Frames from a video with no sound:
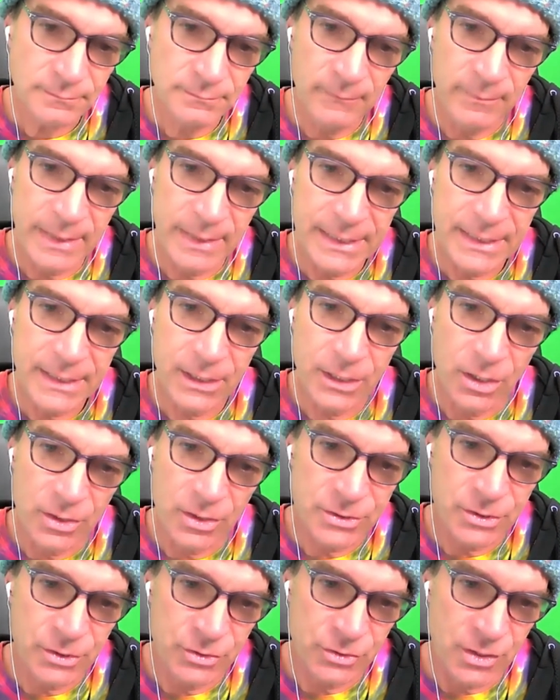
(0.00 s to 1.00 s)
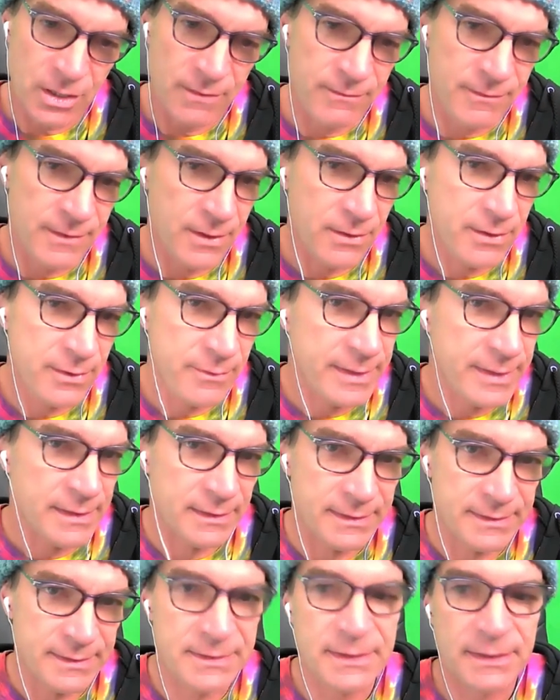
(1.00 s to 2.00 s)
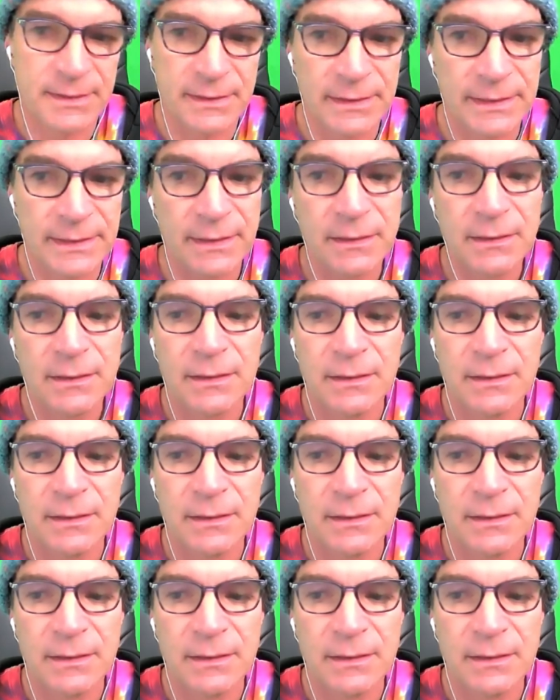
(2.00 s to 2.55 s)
but he can also draw very realistically.